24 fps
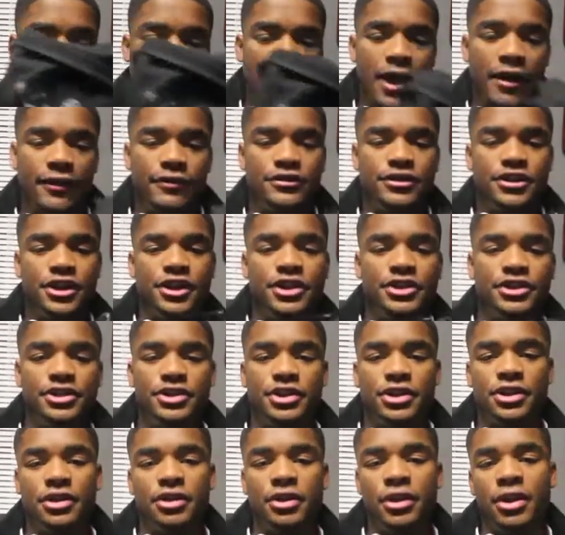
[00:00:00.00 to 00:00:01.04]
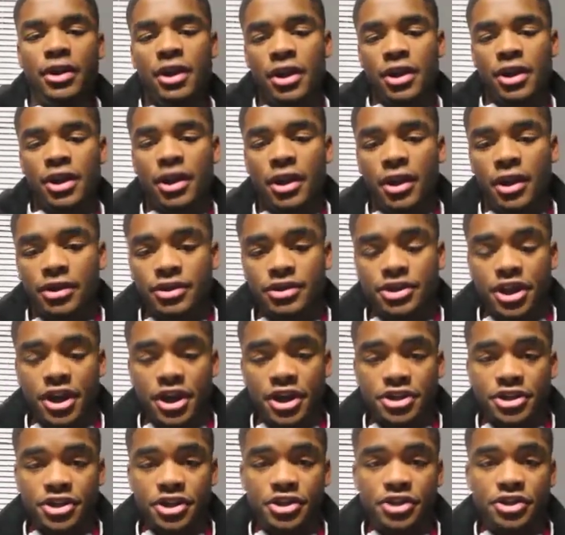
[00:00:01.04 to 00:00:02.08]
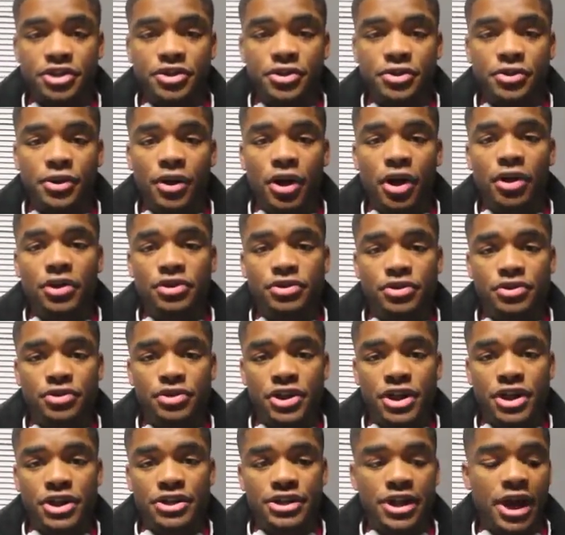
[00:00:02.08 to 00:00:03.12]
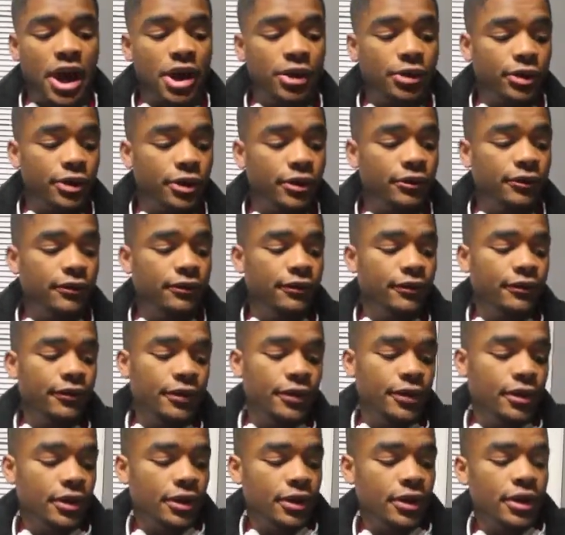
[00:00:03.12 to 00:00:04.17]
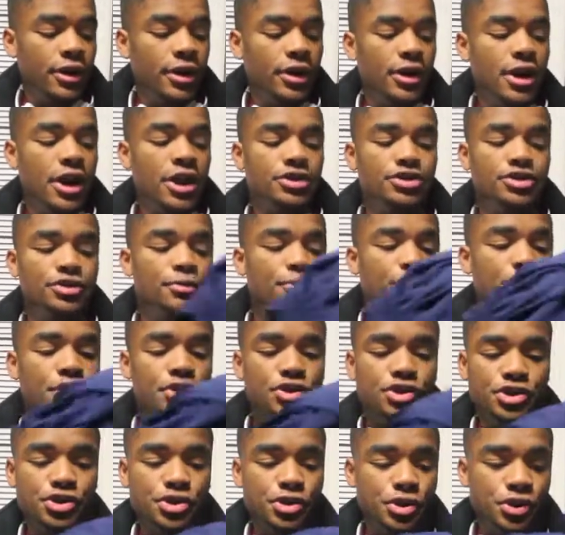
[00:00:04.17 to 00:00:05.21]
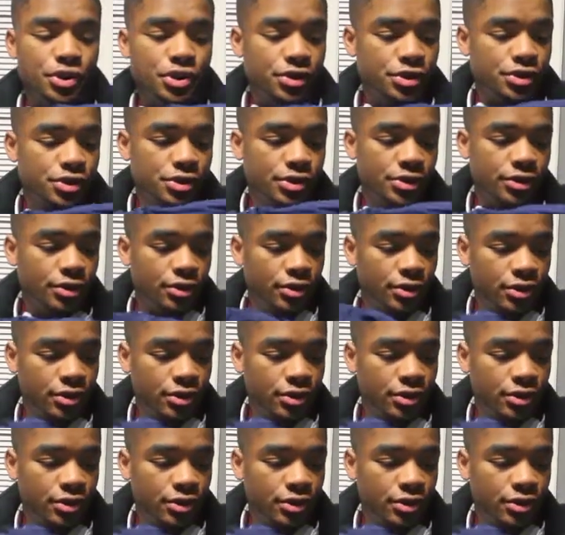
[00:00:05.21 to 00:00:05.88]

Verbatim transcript: want to have change to change into and also change out of uh, extra pair of shorts,